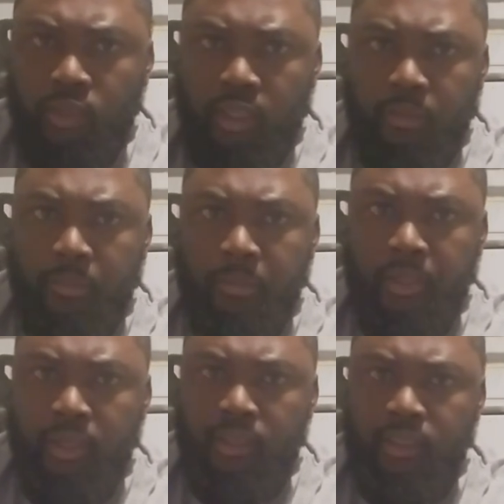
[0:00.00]
him
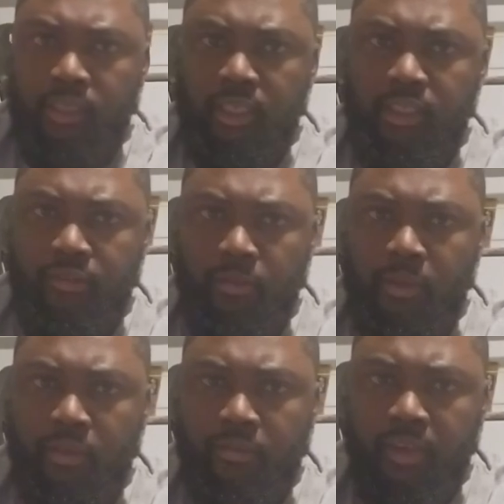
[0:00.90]
because he's a
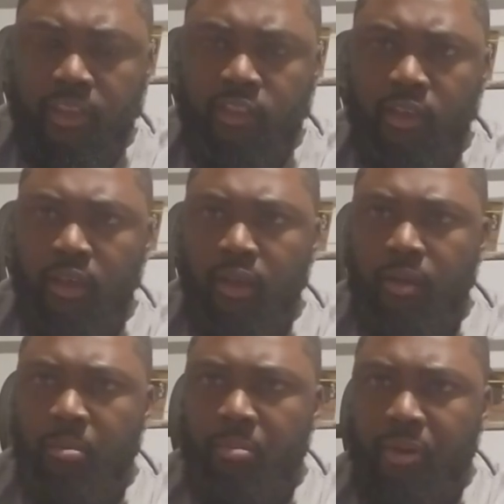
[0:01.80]
familiar face,
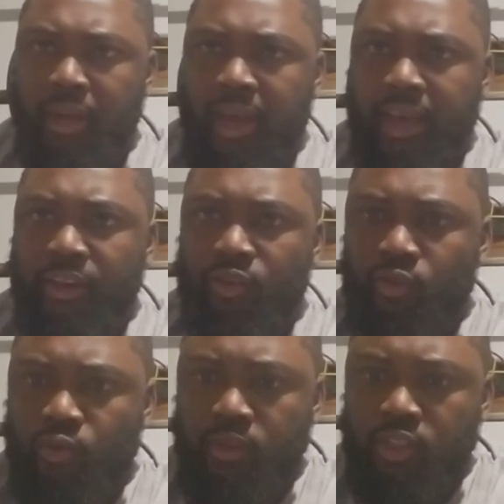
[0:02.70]
but I
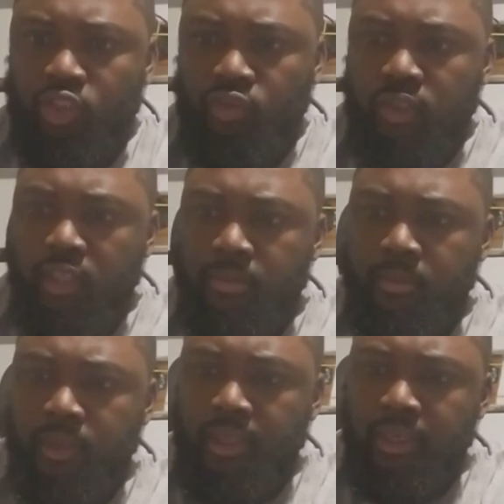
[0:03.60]
knew in the dream
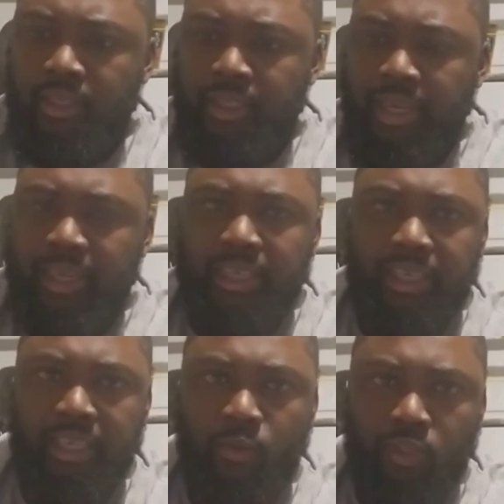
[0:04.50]
that
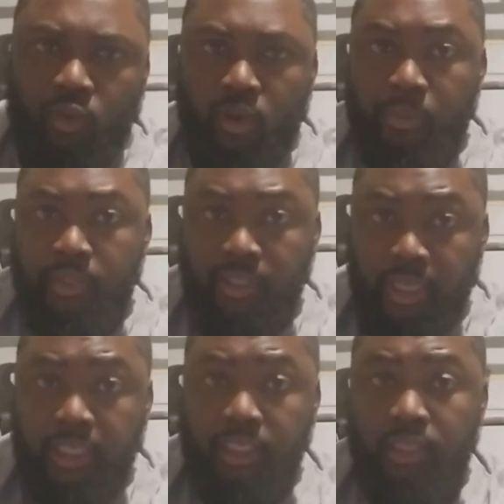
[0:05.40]
he was a
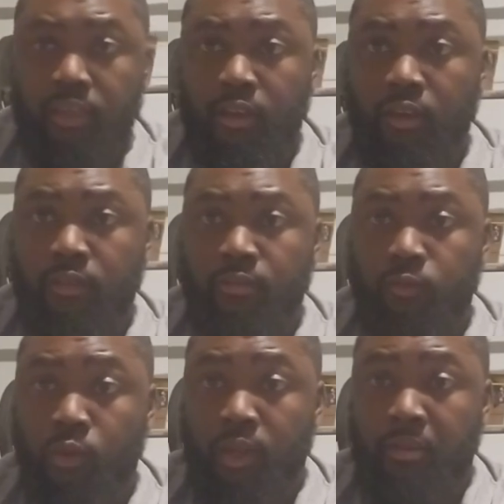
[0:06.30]
representation of
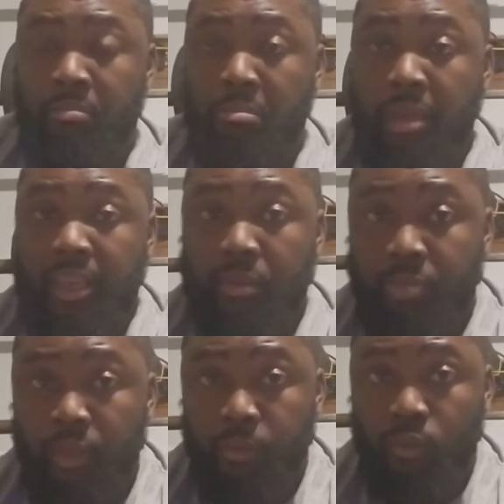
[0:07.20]
what many
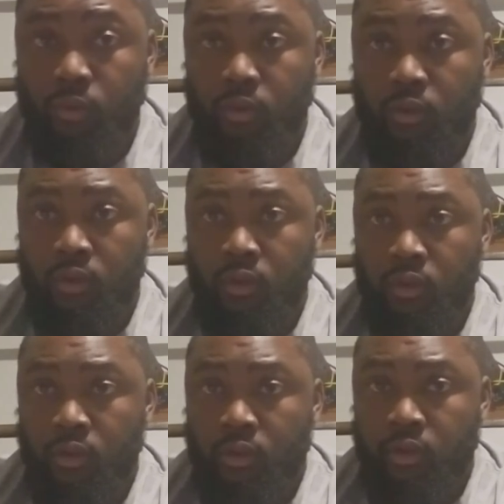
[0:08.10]
people
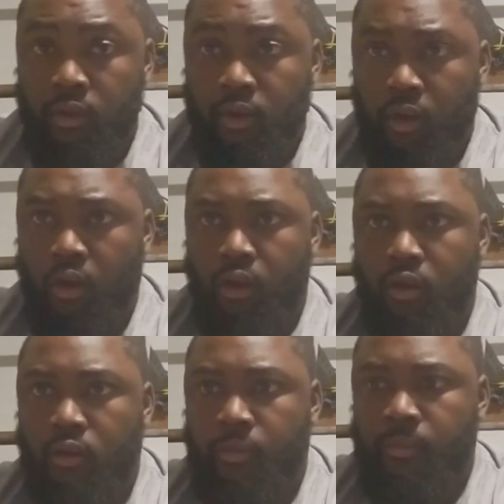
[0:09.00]

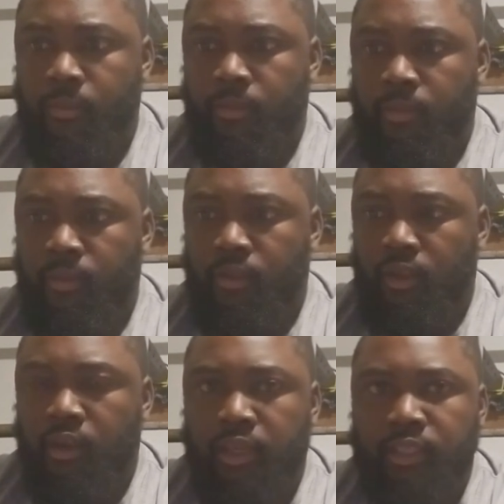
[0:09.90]
are. I'm
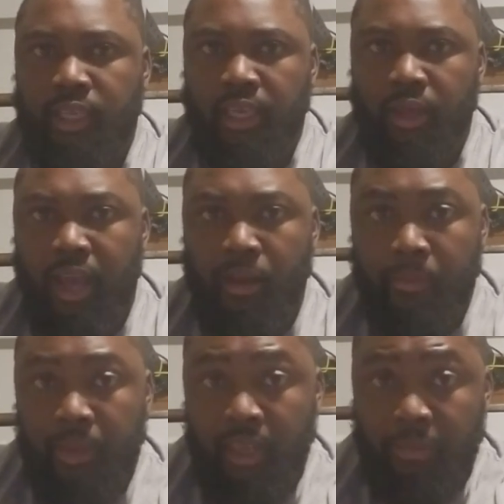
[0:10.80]
gonna say how
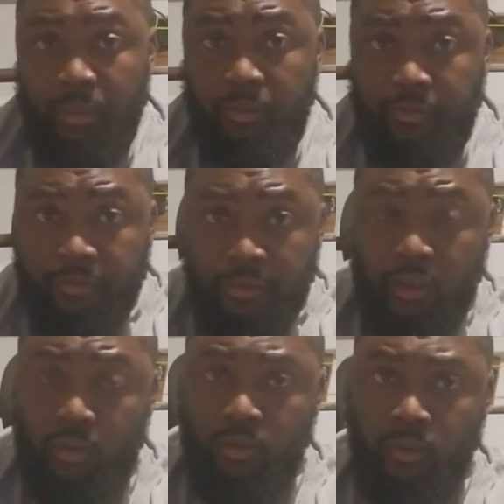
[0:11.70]
many people
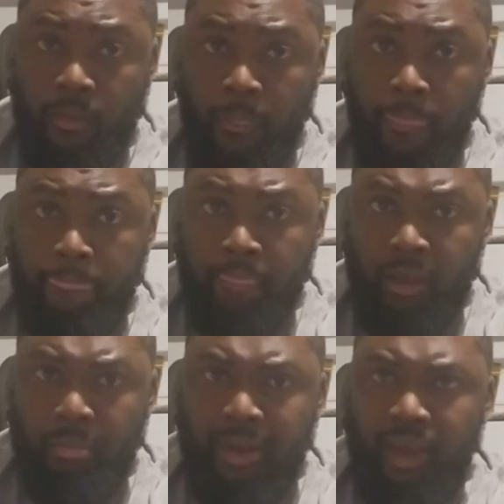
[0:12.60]
feel
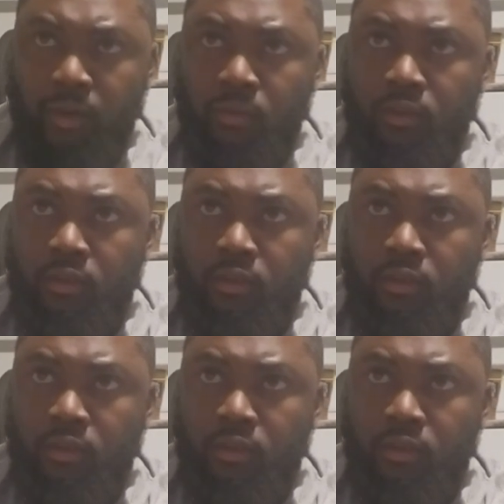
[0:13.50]
about,